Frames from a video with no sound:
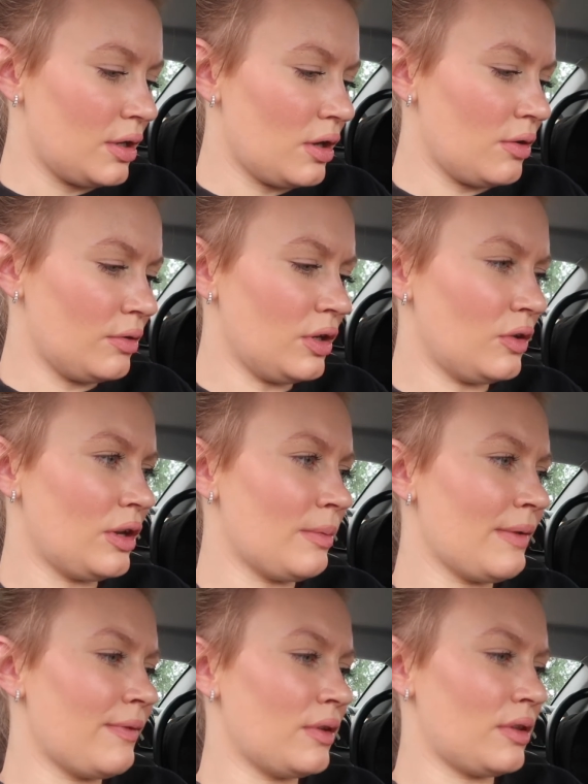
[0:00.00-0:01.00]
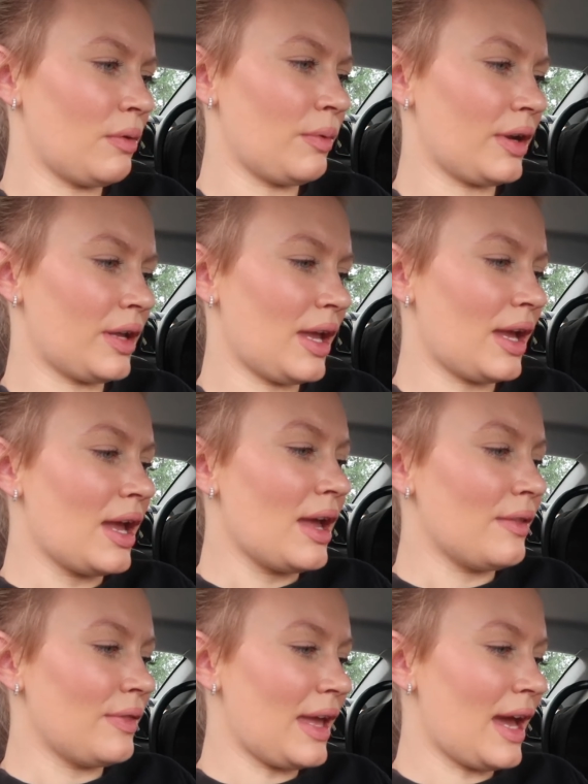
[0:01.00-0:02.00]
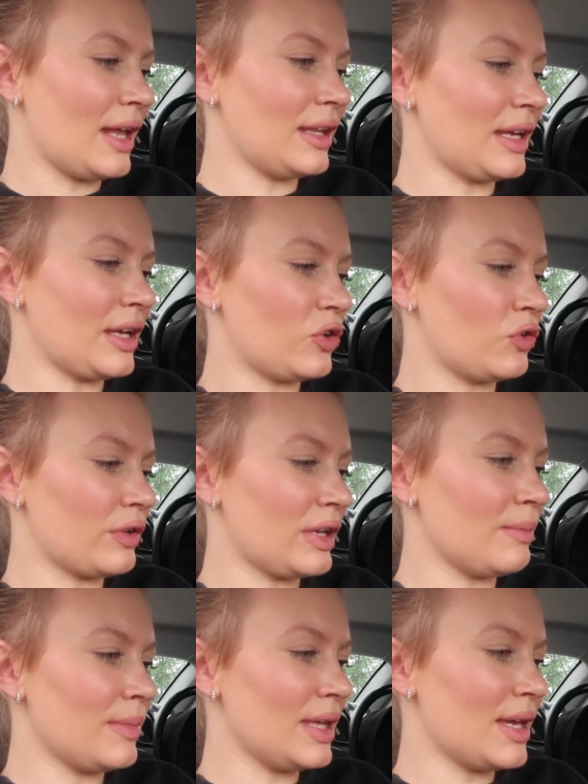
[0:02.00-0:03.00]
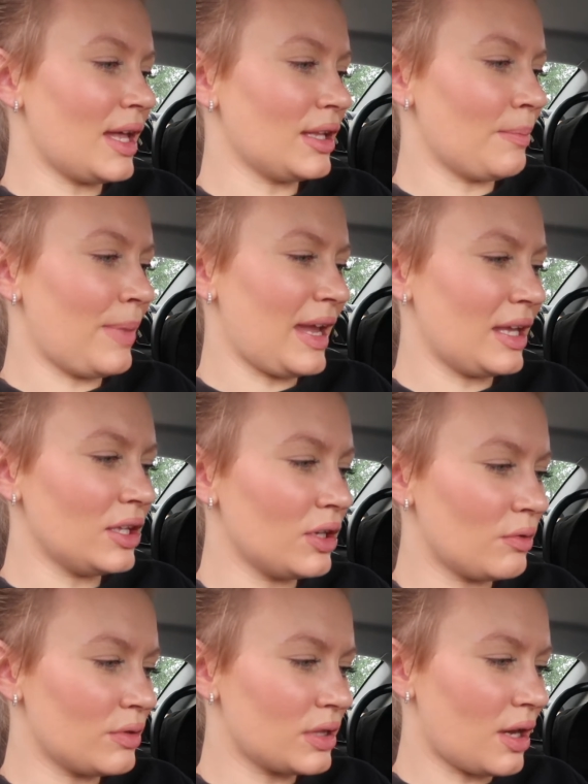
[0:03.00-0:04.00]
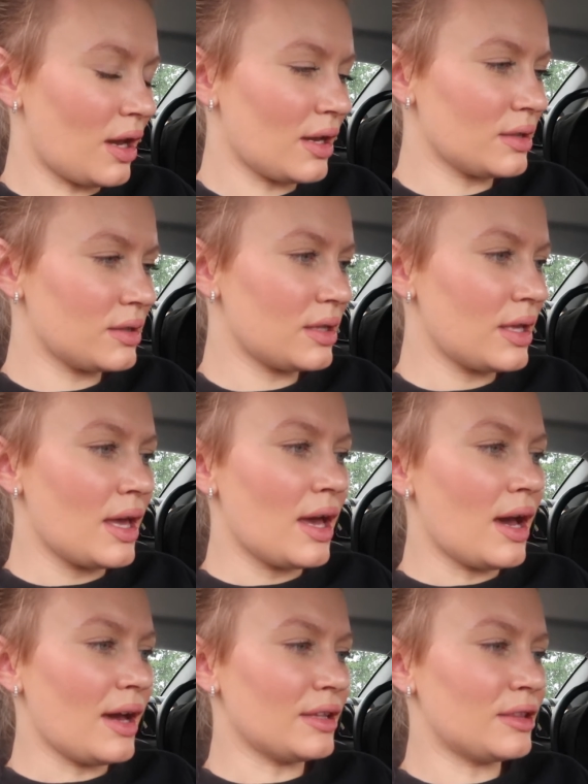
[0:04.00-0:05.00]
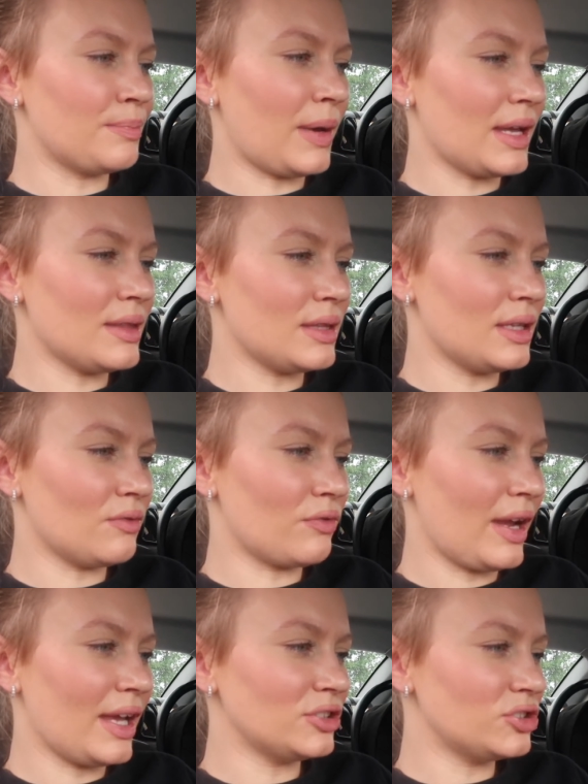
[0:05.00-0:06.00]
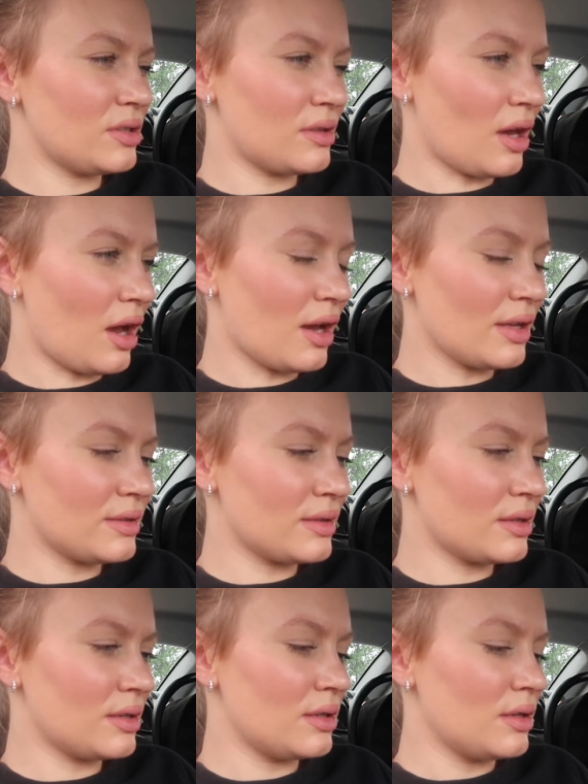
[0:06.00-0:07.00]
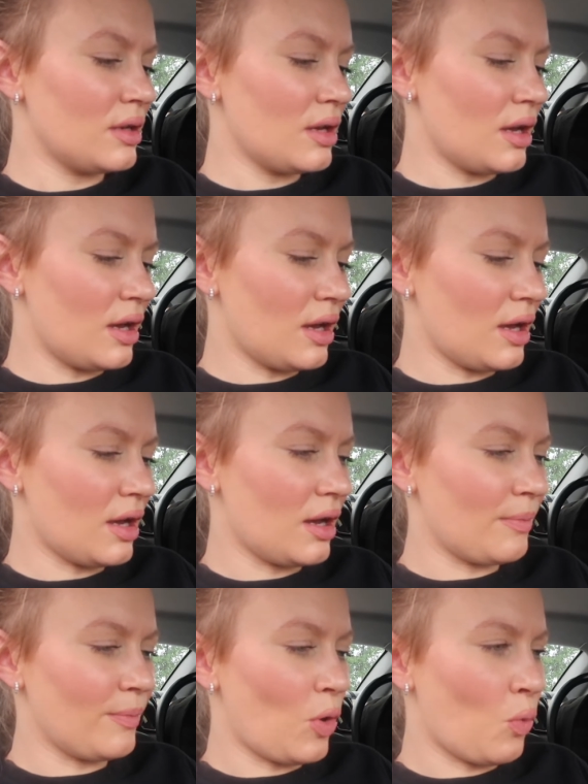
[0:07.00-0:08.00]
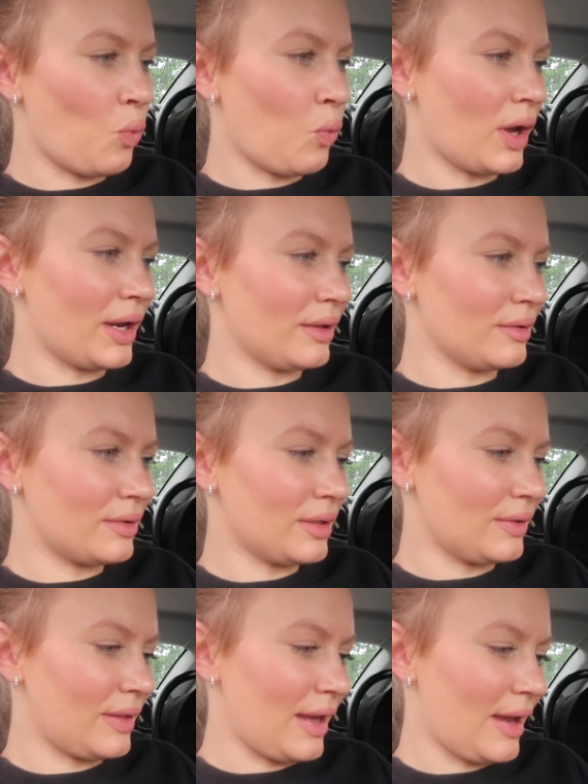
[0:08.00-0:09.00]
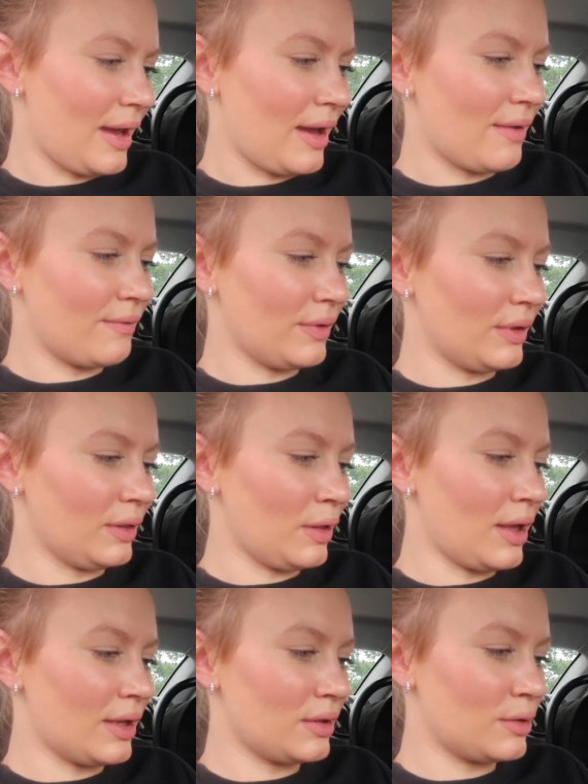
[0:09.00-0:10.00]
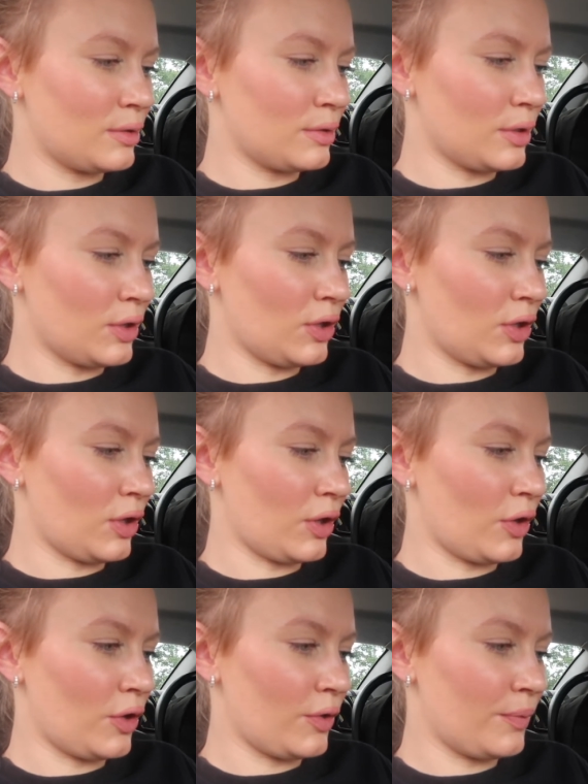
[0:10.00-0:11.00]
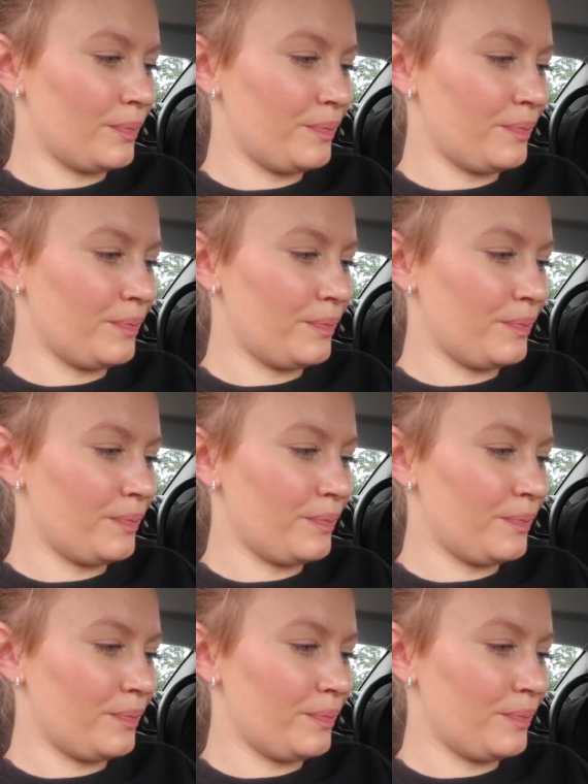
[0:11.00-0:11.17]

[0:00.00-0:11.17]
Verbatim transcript: Oh no, now my phone's not working. They had like a creamy jalapeno sauce, a spicy ranch sauce. Um, what else did they have? Let's see here.